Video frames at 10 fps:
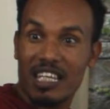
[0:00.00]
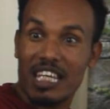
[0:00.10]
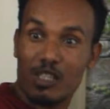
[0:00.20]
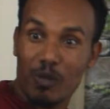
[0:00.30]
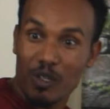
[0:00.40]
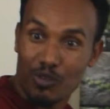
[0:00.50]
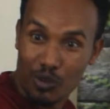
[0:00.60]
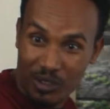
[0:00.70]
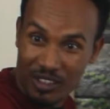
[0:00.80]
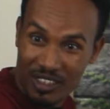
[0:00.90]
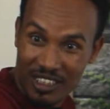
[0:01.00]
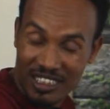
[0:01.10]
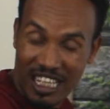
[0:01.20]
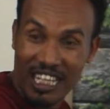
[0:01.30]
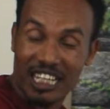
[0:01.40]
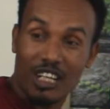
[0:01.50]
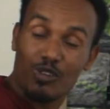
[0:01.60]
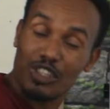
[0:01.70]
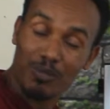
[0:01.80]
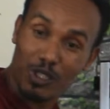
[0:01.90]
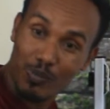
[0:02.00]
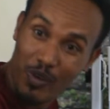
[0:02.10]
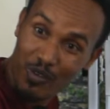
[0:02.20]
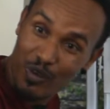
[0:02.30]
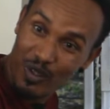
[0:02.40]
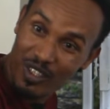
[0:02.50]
is beautiful say again none of them is beautiful